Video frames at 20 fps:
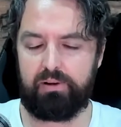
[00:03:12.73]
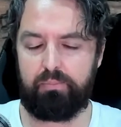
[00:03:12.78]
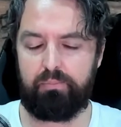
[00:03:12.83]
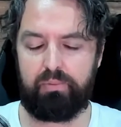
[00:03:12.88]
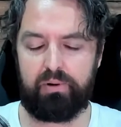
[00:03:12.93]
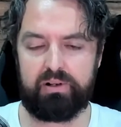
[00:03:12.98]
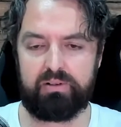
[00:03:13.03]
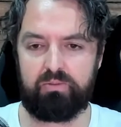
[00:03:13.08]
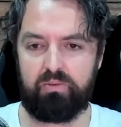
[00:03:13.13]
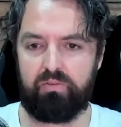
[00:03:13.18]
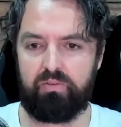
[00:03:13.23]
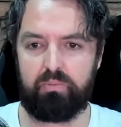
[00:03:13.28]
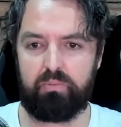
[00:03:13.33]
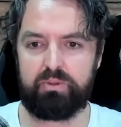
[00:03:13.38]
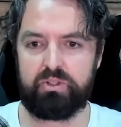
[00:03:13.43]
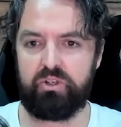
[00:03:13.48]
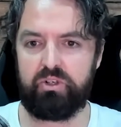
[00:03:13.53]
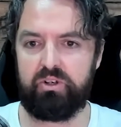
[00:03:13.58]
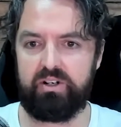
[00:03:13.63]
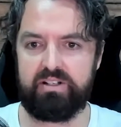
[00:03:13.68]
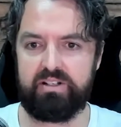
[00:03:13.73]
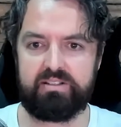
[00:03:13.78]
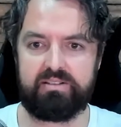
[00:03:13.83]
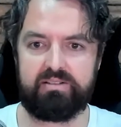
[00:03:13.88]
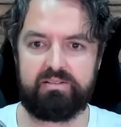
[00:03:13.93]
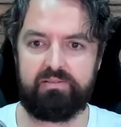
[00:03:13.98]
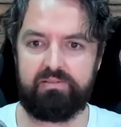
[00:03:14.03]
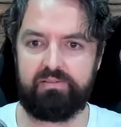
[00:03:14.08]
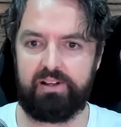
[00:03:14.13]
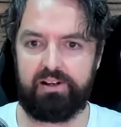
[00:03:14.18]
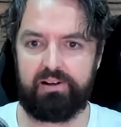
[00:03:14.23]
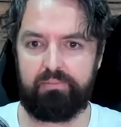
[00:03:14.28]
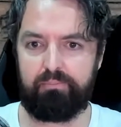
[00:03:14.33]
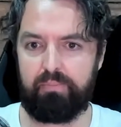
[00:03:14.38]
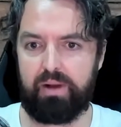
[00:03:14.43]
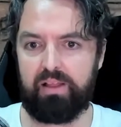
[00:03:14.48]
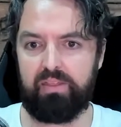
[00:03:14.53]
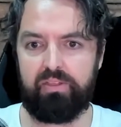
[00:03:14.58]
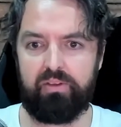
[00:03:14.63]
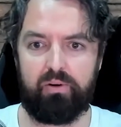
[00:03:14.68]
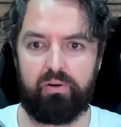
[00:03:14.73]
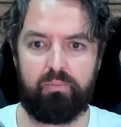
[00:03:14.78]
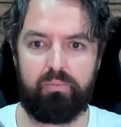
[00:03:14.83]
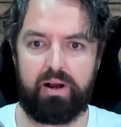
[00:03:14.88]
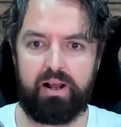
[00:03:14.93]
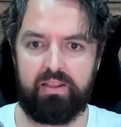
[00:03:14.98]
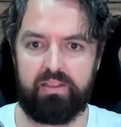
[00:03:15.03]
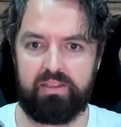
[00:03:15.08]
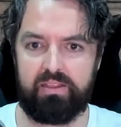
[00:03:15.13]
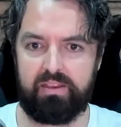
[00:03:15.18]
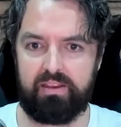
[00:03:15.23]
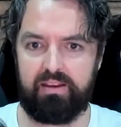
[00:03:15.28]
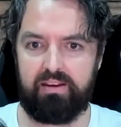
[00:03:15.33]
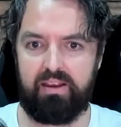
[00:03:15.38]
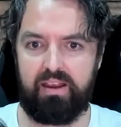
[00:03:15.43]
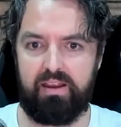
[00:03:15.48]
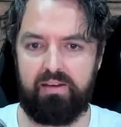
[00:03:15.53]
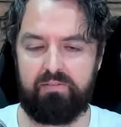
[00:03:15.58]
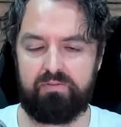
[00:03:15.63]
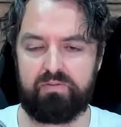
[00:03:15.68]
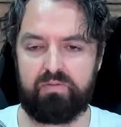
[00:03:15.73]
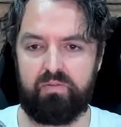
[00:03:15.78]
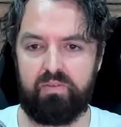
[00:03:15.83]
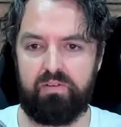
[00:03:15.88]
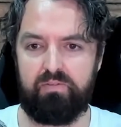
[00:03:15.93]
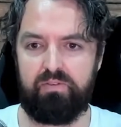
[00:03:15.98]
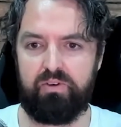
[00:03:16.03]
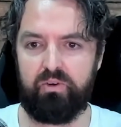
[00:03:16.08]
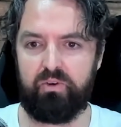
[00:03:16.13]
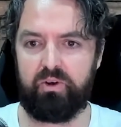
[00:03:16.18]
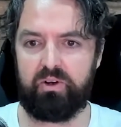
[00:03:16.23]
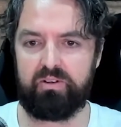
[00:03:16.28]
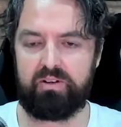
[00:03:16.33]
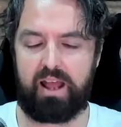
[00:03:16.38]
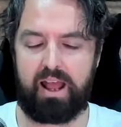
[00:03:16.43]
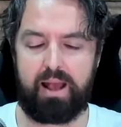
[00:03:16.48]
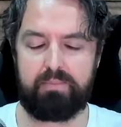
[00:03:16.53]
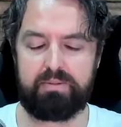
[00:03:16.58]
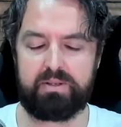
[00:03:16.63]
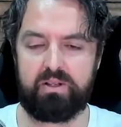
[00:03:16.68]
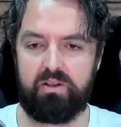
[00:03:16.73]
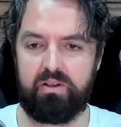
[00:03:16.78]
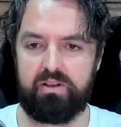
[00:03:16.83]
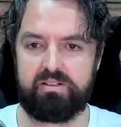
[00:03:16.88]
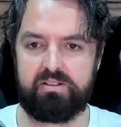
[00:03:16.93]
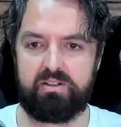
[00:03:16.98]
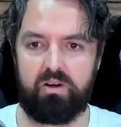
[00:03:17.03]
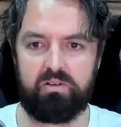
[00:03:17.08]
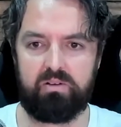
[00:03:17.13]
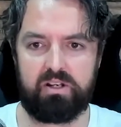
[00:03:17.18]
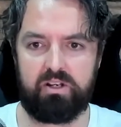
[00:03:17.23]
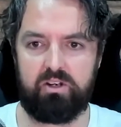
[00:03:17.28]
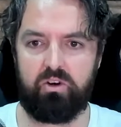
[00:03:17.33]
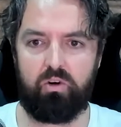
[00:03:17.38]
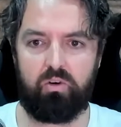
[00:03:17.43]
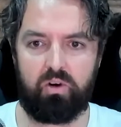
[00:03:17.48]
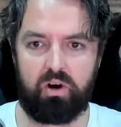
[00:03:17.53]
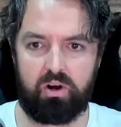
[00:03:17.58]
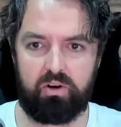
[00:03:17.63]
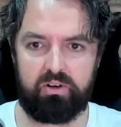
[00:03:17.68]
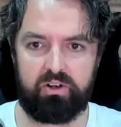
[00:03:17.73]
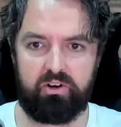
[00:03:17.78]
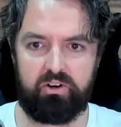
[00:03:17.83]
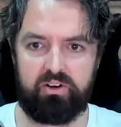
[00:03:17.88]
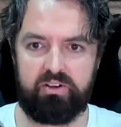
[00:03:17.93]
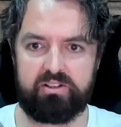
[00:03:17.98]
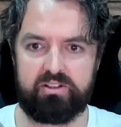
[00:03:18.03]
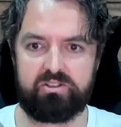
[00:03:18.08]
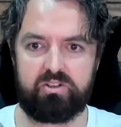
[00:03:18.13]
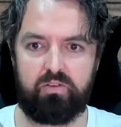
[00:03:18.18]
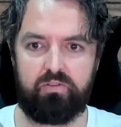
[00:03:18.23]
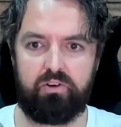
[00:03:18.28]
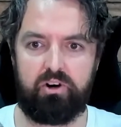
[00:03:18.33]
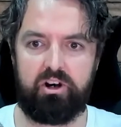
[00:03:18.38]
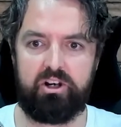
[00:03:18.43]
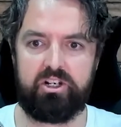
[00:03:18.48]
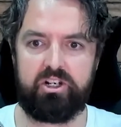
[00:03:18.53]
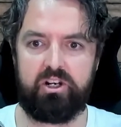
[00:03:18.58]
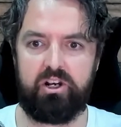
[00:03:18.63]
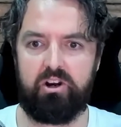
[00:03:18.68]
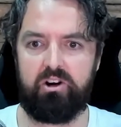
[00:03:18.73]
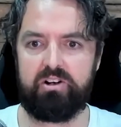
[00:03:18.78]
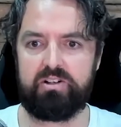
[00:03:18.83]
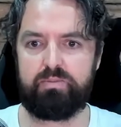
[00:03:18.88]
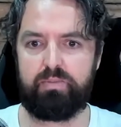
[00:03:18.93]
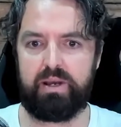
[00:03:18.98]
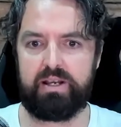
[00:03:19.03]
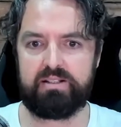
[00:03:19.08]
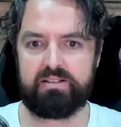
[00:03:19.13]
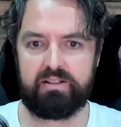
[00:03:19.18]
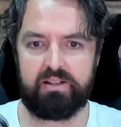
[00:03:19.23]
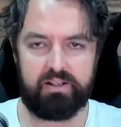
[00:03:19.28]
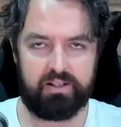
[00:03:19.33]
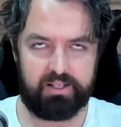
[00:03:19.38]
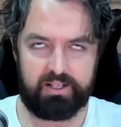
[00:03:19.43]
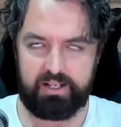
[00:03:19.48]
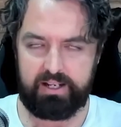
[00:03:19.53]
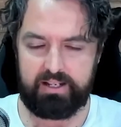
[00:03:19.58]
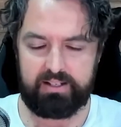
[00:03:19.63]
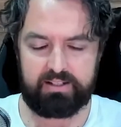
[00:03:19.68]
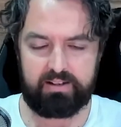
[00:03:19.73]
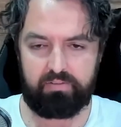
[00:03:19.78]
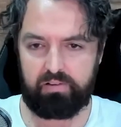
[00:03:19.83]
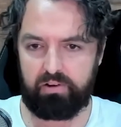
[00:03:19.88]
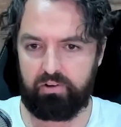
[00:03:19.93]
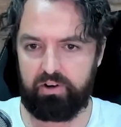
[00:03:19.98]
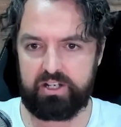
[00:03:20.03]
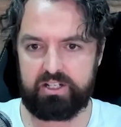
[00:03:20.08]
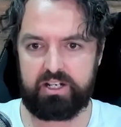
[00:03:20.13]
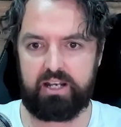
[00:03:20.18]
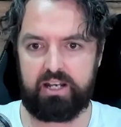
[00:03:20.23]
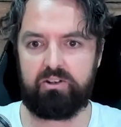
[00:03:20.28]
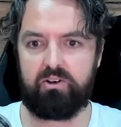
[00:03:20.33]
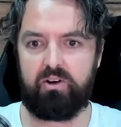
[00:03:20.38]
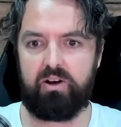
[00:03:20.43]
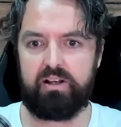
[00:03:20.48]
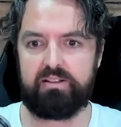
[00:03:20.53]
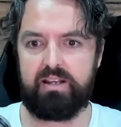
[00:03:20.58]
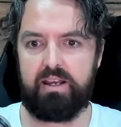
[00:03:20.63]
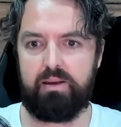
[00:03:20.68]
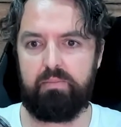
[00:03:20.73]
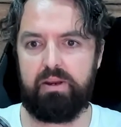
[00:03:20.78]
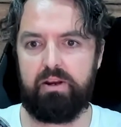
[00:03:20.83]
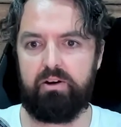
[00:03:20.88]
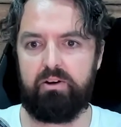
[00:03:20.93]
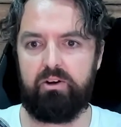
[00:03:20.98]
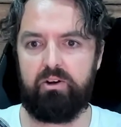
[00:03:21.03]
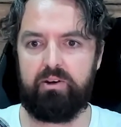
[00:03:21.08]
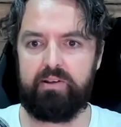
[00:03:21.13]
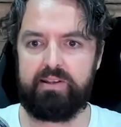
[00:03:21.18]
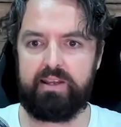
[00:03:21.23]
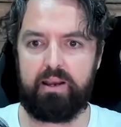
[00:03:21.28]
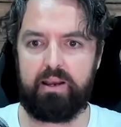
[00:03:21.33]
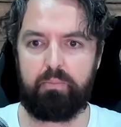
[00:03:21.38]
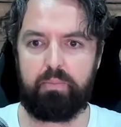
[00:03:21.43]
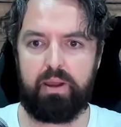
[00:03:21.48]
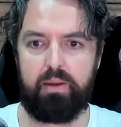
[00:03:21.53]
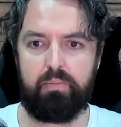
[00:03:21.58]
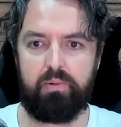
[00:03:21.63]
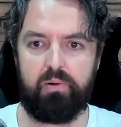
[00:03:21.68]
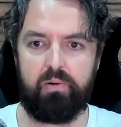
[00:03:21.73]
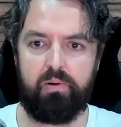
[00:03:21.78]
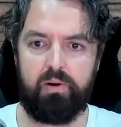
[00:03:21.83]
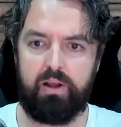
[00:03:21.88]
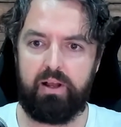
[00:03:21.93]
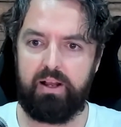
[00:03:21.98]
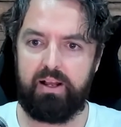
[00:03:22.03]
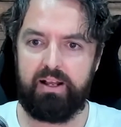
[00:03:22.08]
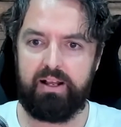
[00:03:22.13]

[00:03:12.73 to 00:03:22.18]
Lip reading: abreast with opportunities month on month. If you're not absolutely stoked in your role and you're in the software engineering space, definitely reach out to our team here at NewyTechPeople.